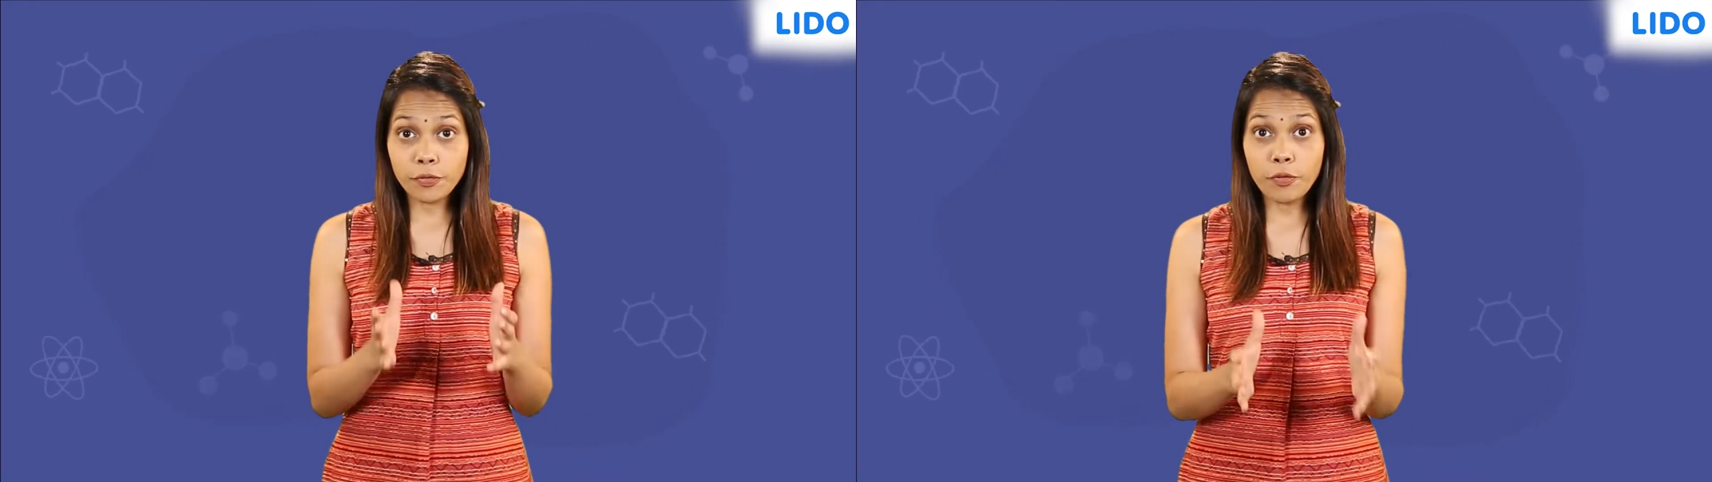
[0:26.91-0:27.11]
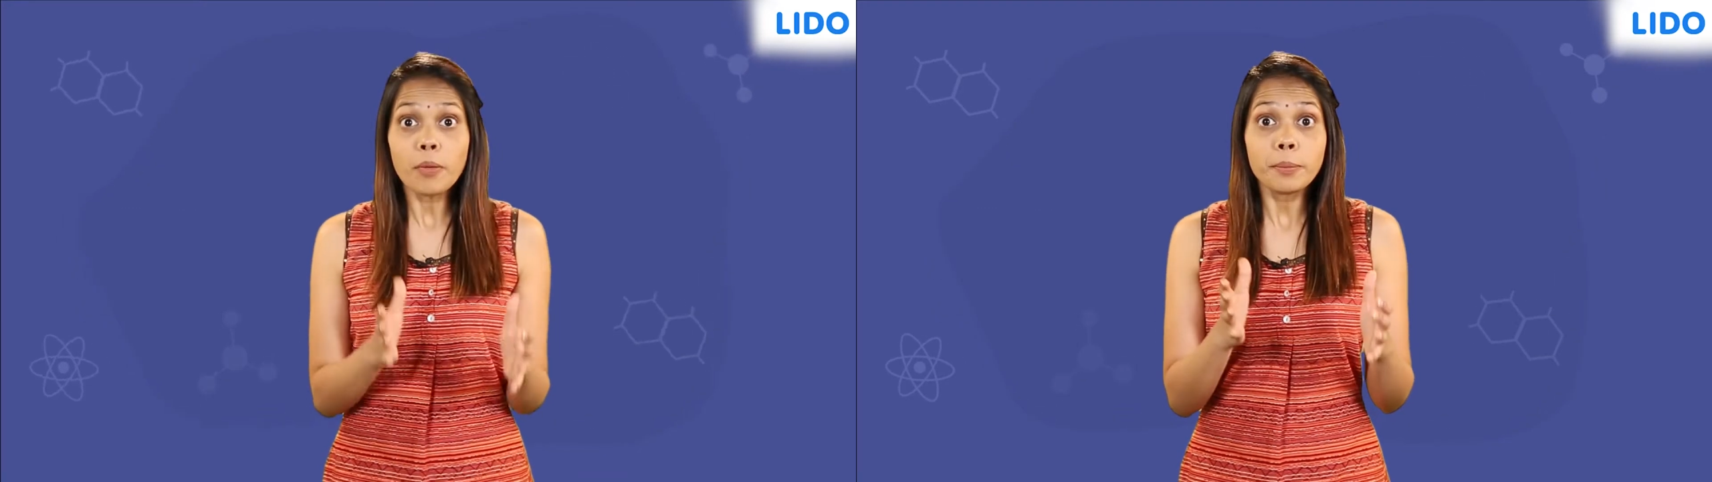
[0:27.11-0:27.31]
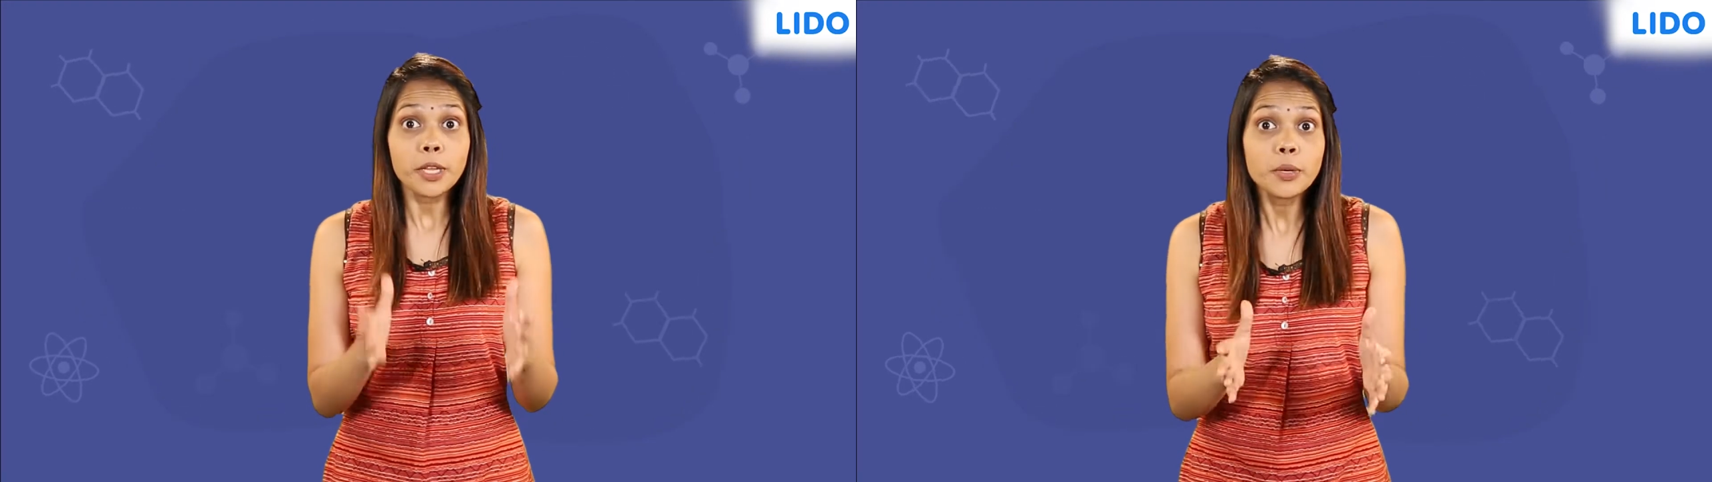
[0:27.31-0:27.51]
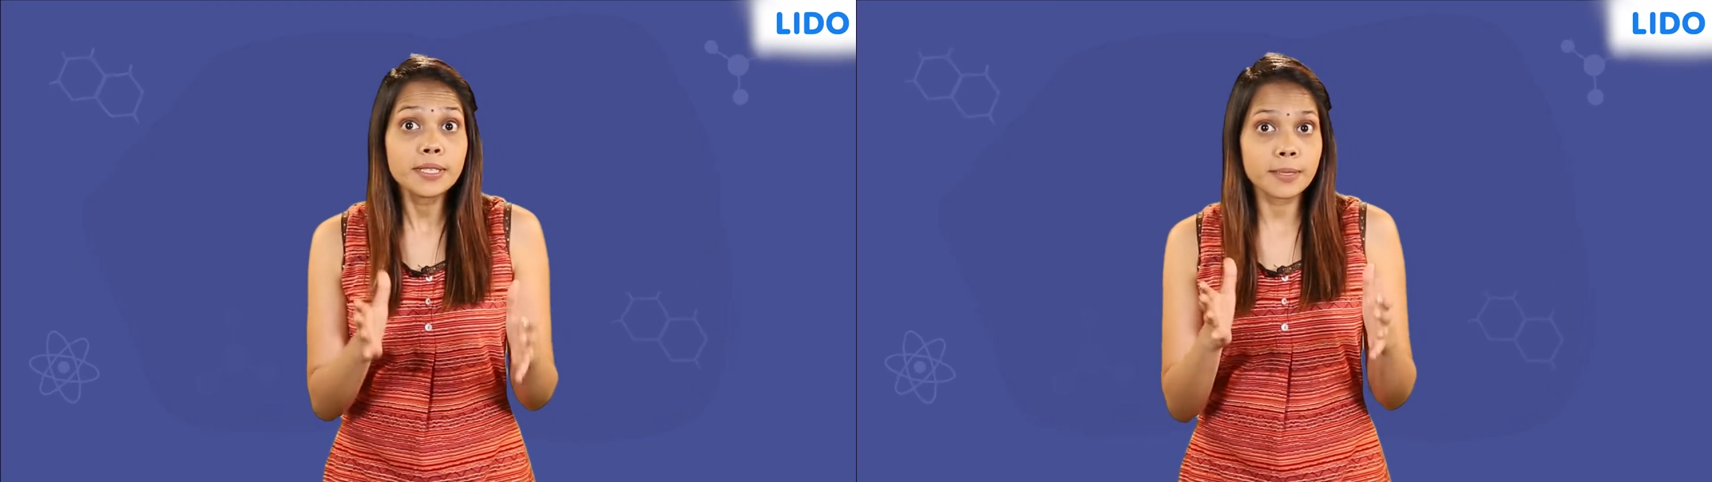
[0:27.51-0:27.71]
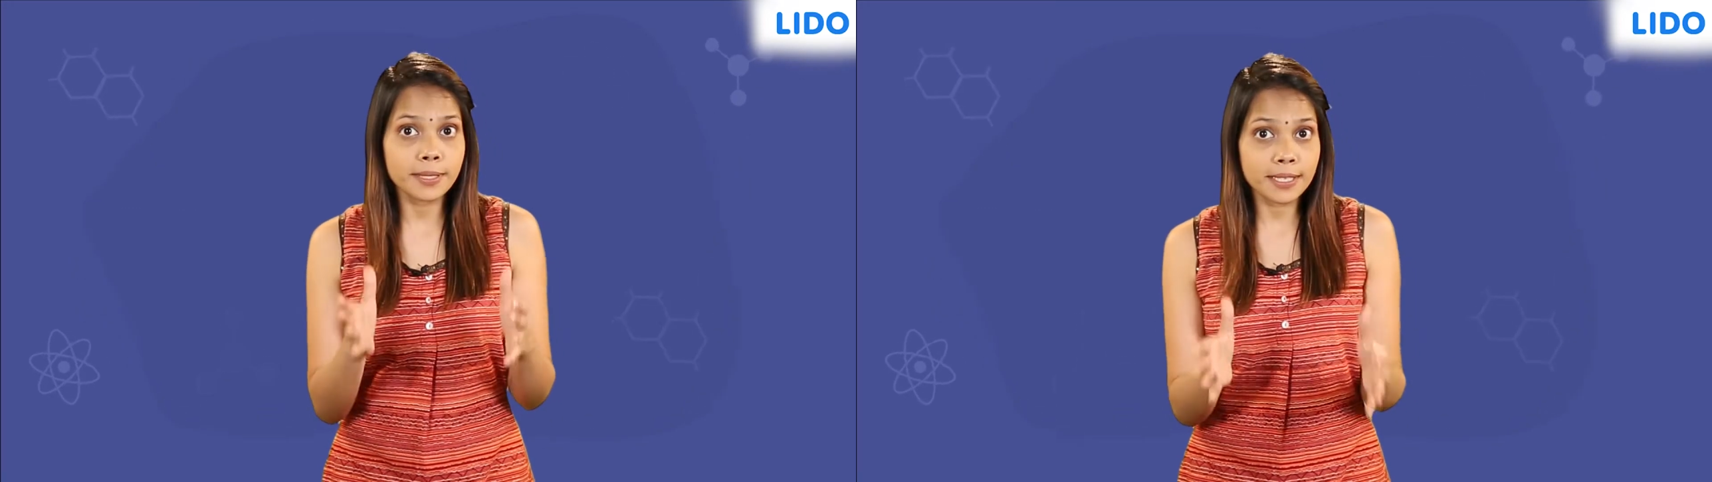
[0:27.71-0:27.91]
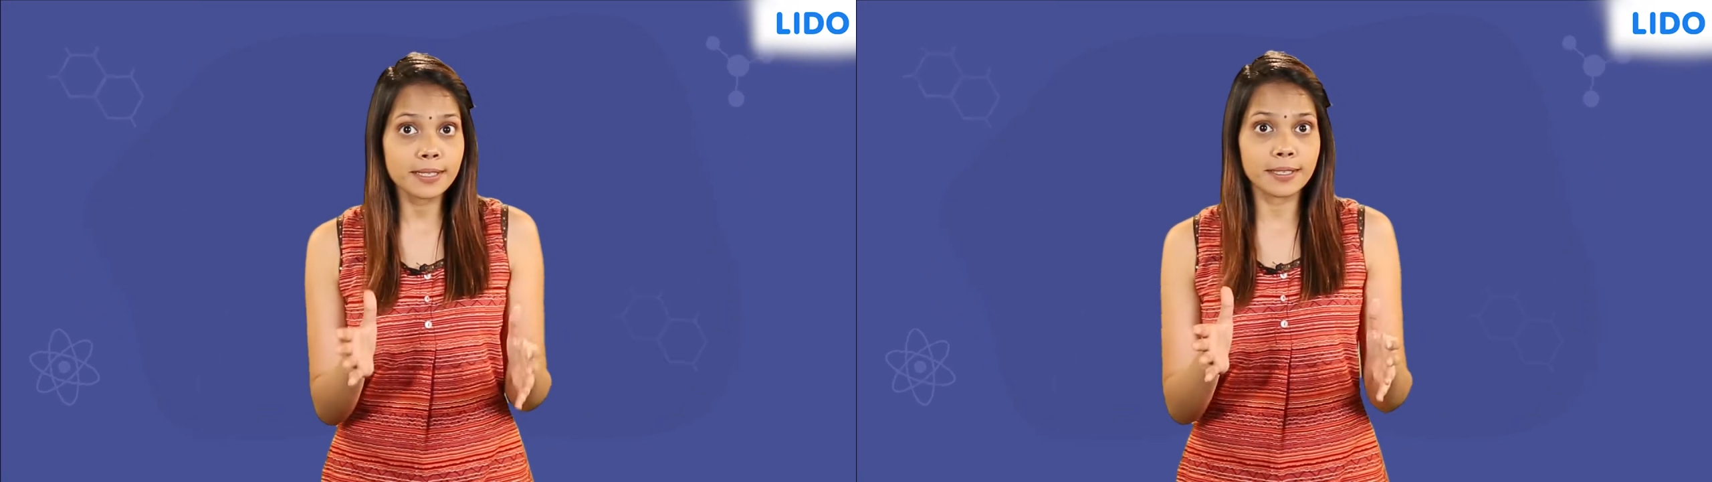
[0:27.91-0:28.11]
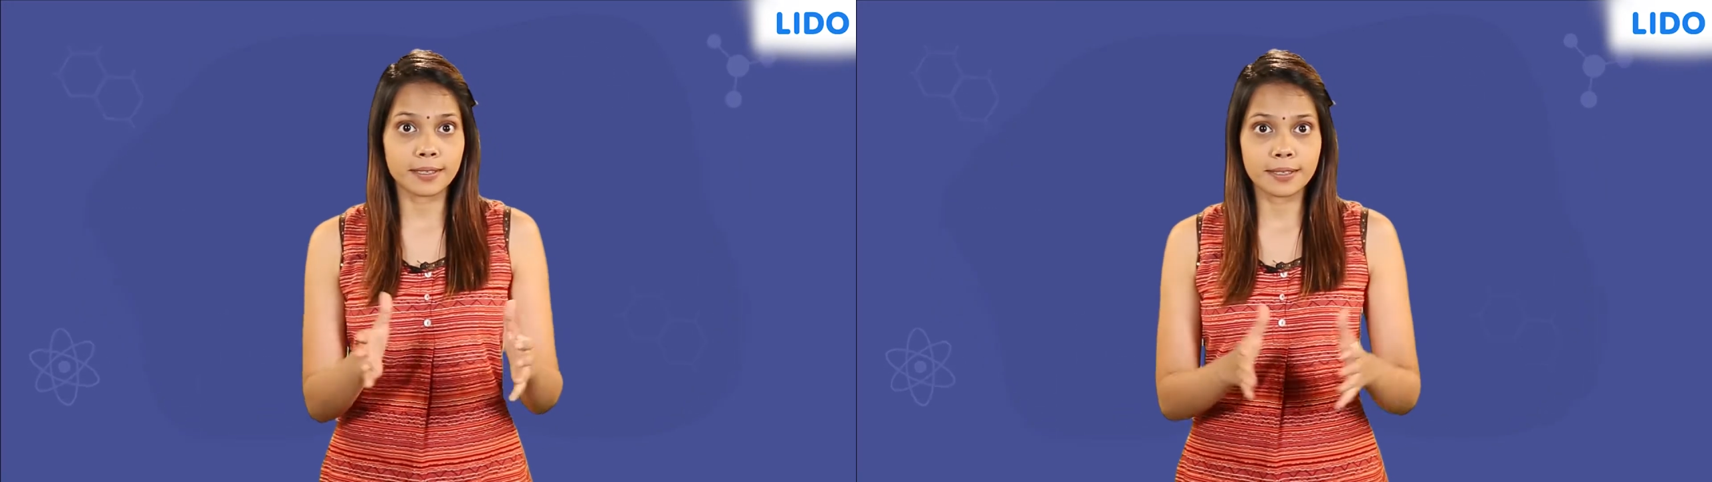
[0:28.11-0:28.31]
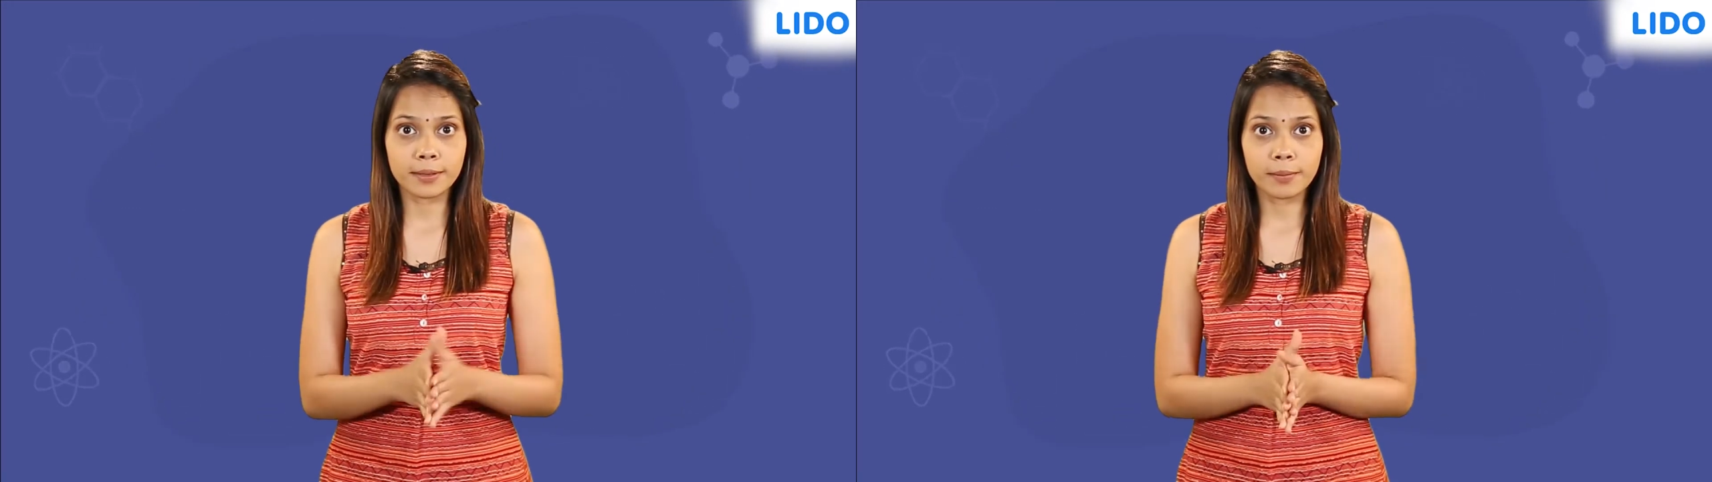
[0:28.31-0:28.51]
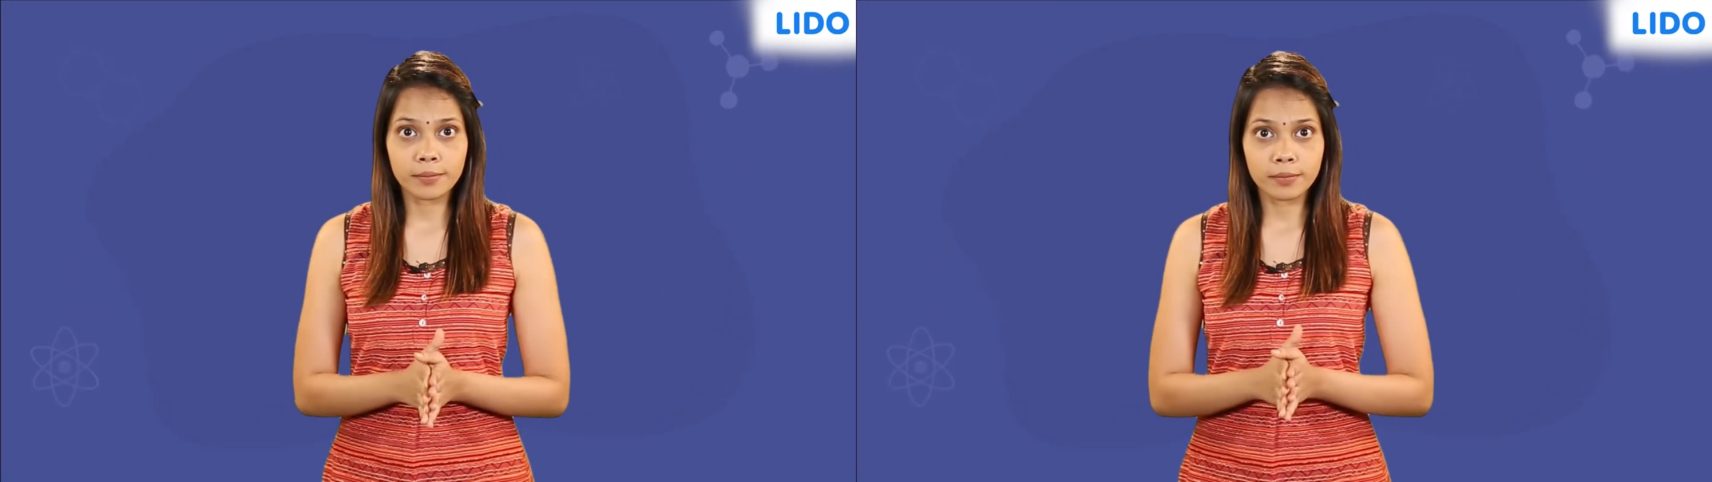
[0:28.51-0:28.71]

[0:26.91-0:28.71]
form new substances.